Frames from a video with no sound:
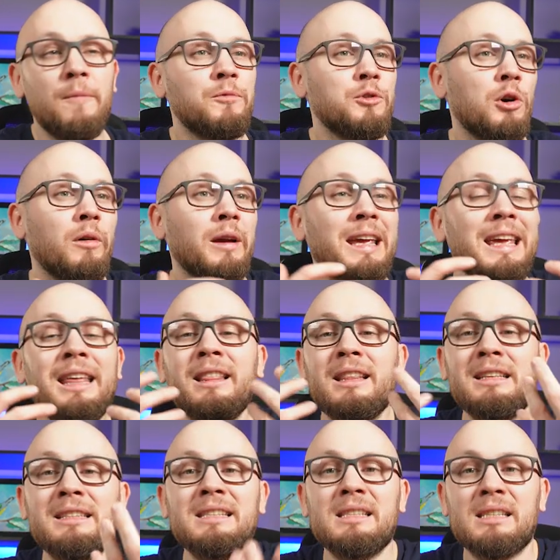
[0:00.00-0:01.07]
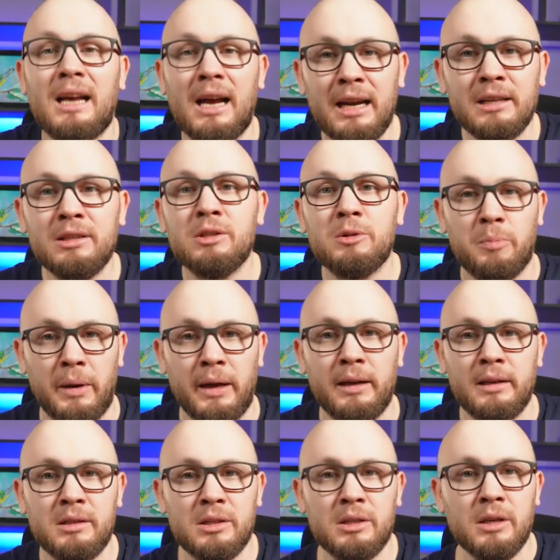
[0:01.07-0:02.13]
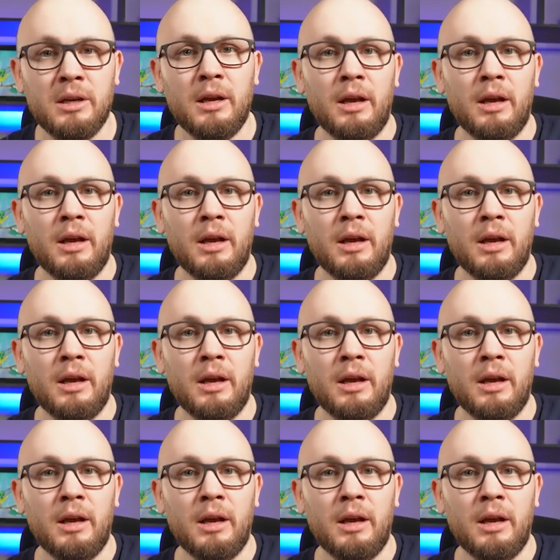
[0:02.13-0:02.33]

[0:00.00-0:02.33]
So in the design space,